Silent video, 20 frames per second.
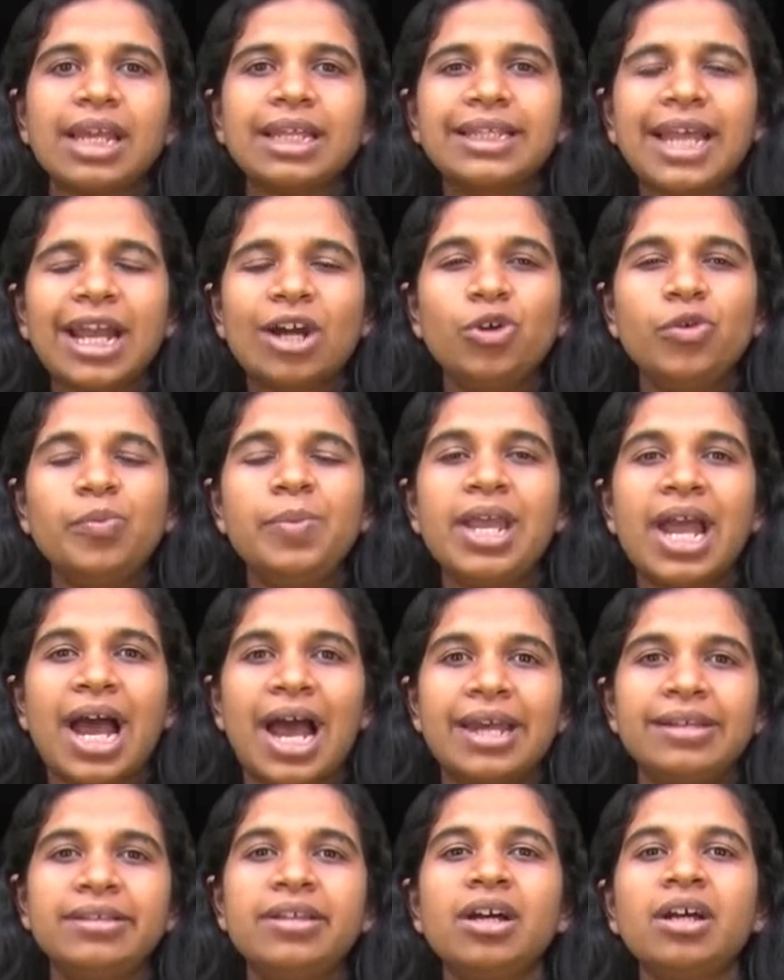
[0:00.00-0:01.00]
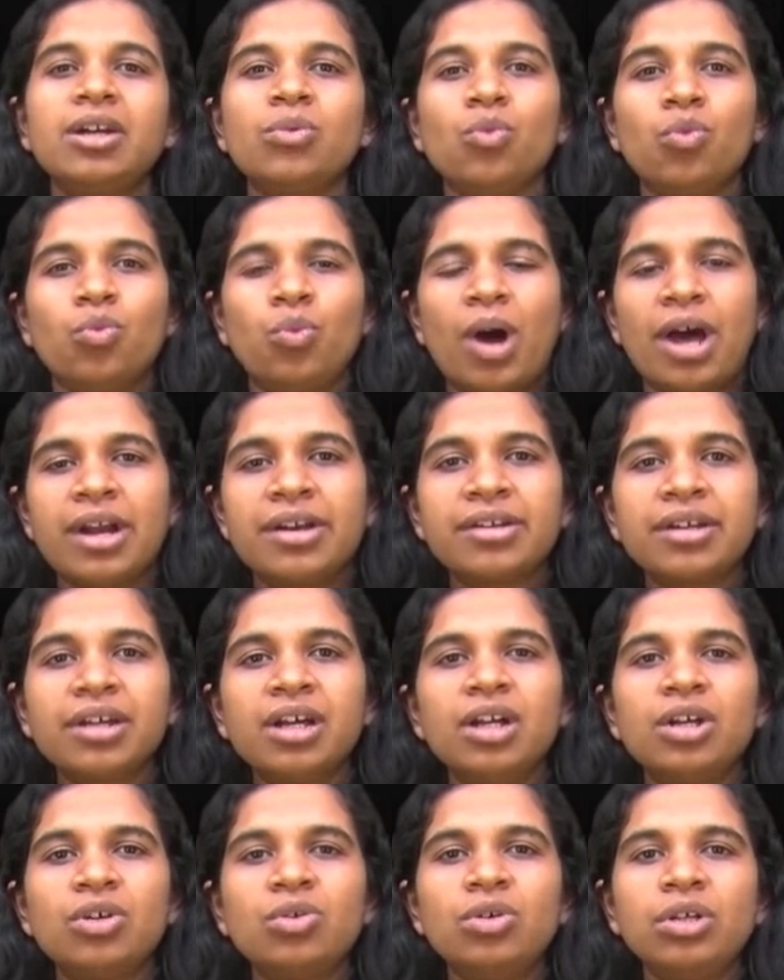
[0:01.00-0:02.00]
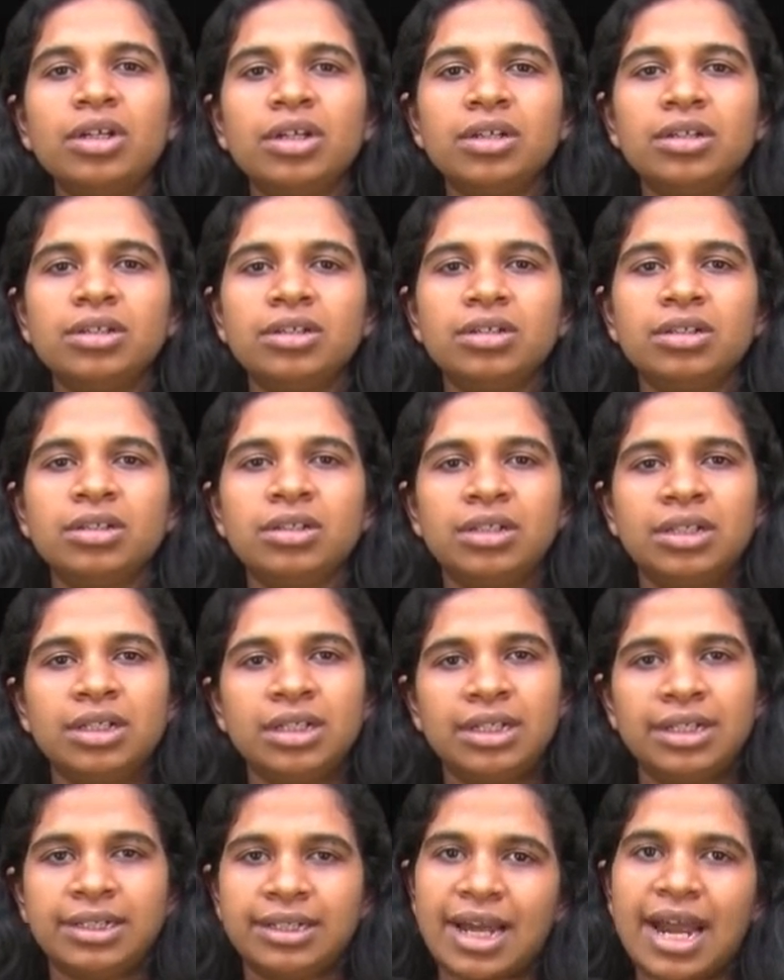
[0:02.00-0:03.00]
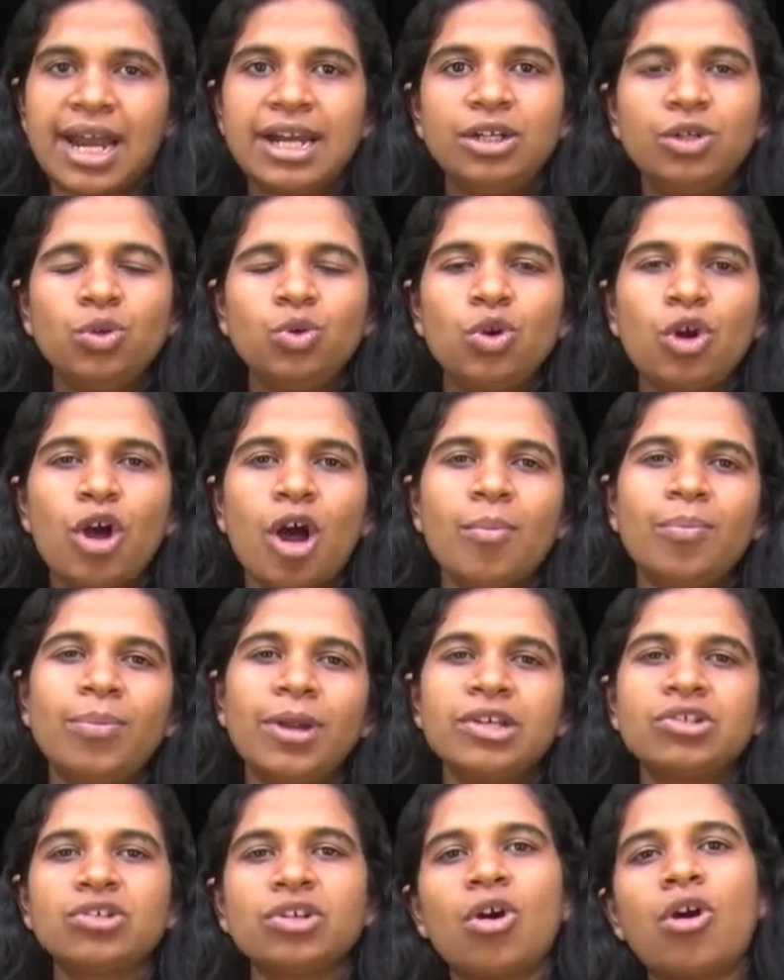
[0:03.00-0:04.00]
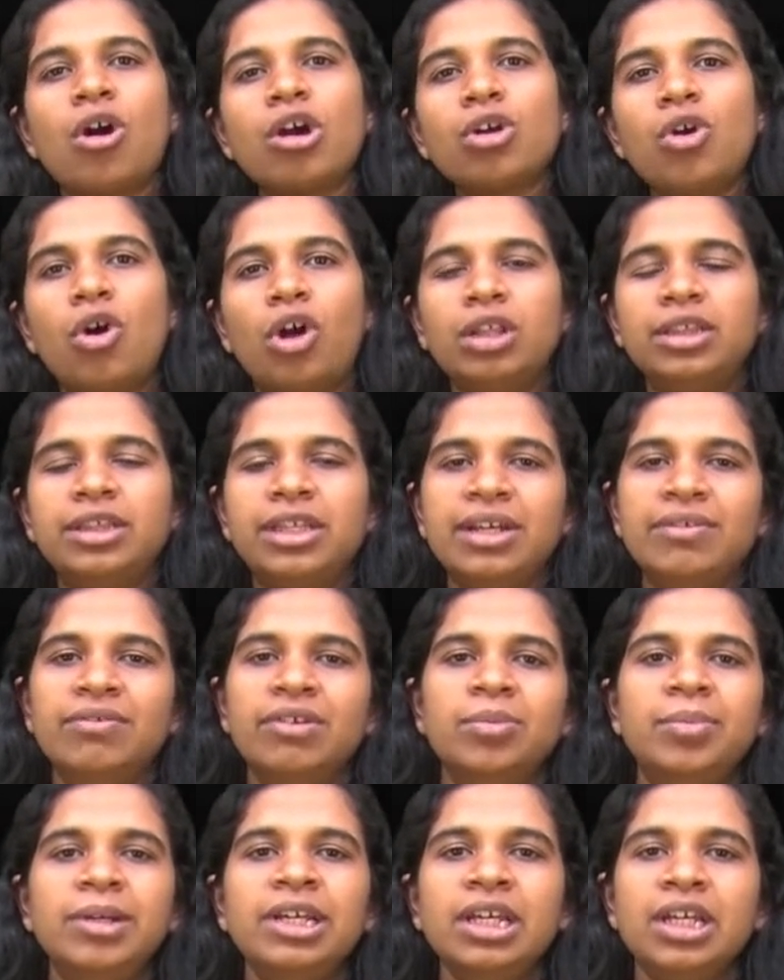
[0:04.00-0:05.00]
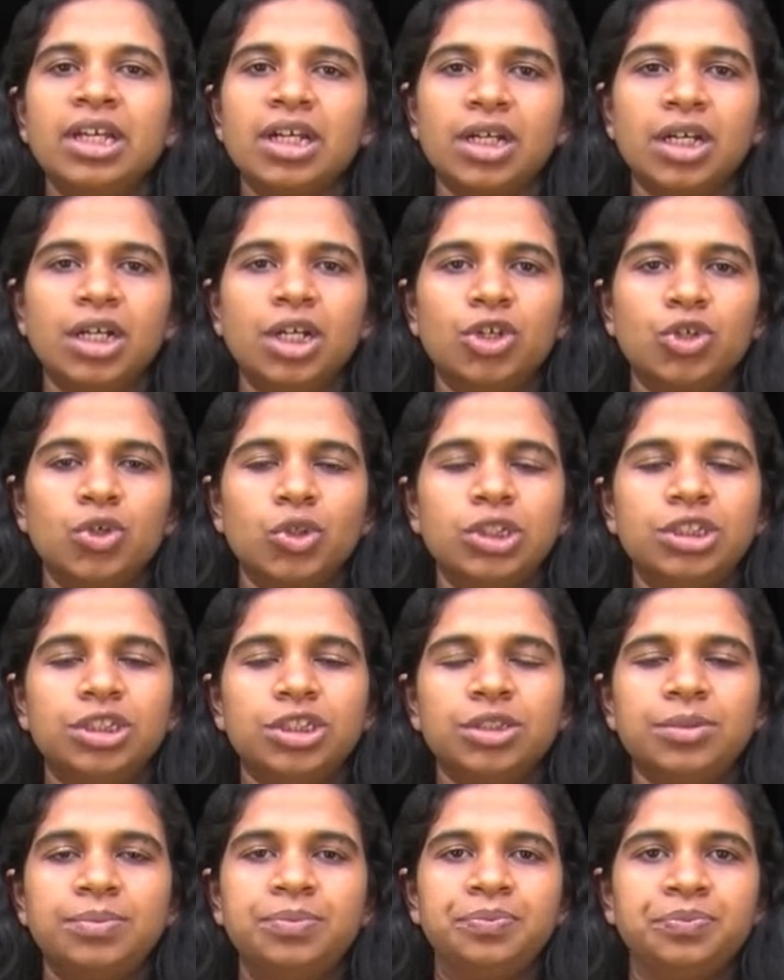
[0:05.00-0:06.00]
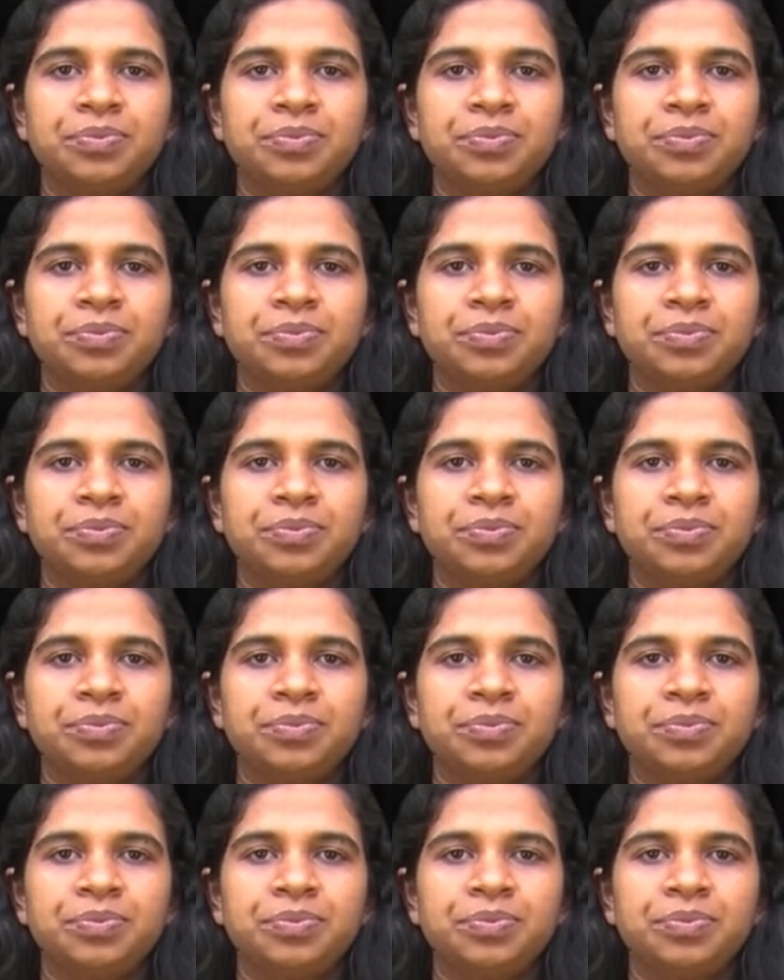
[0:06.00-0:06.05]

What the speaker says: There could be either one real root and 2 complex, or all 3 will be real roots.